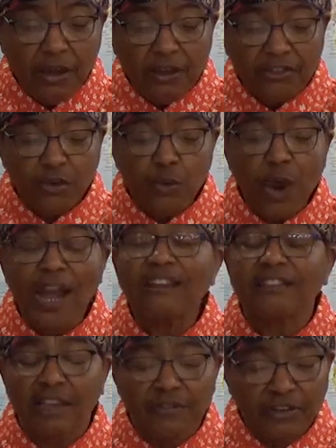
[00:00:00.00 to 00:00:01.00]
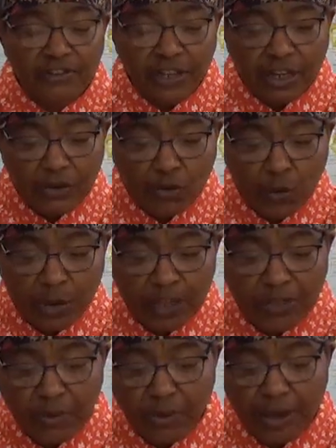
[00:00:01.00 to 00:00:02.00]
Sirach 17 and
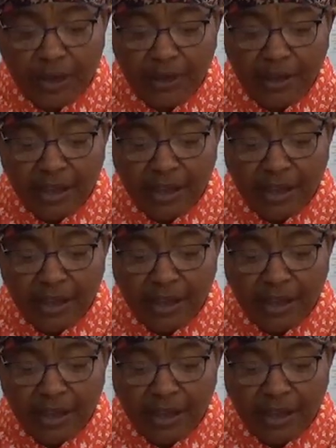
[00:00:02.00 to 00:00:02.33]
23.